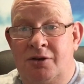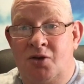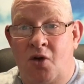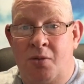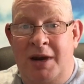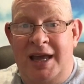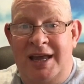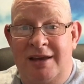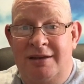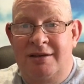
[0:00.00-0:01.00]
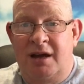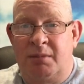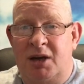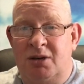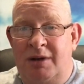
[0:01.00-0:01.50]
normally I
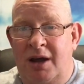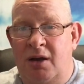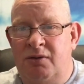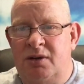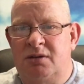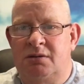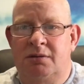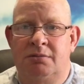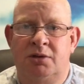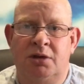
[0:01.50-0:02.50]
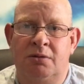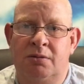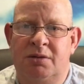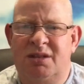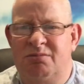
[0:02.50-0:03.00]
might do that over
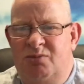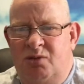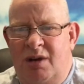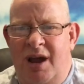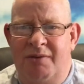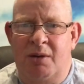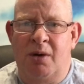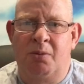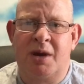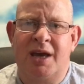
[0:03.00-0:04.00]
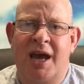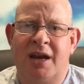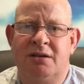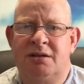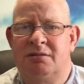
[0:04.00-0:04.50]
have it one
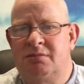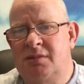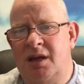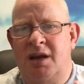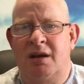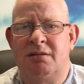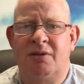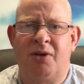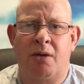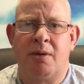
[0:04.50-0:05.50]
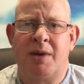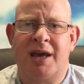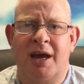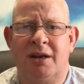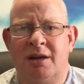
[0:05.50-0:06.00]
weekend, and then the following
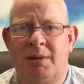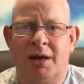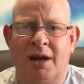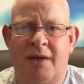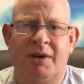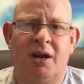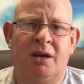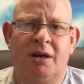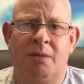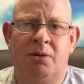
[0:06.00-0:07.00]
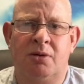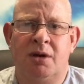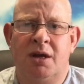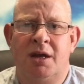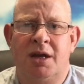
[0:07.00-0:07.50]
weekend I might have another couple,
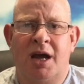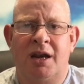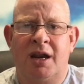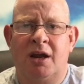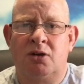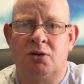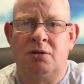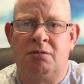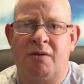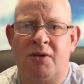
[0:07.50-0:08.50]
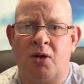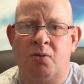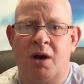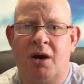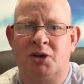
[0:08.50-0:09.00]
and then I'll do the review.
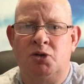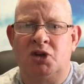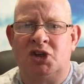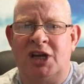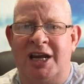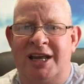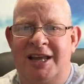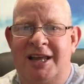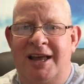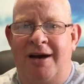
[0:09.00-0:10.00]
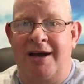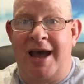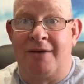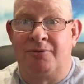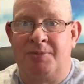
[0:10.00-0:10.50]
Well, as you can see, I
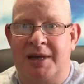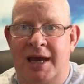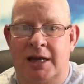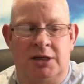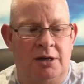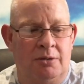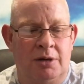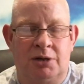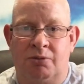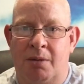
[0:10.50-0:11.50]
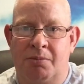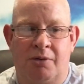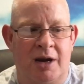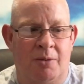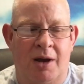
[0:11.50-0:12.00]
have been getting to know this rum
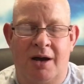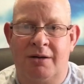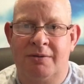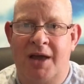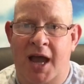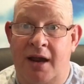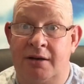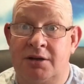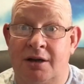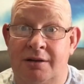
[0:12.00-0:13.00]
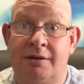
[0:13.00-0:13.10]
pretty well, and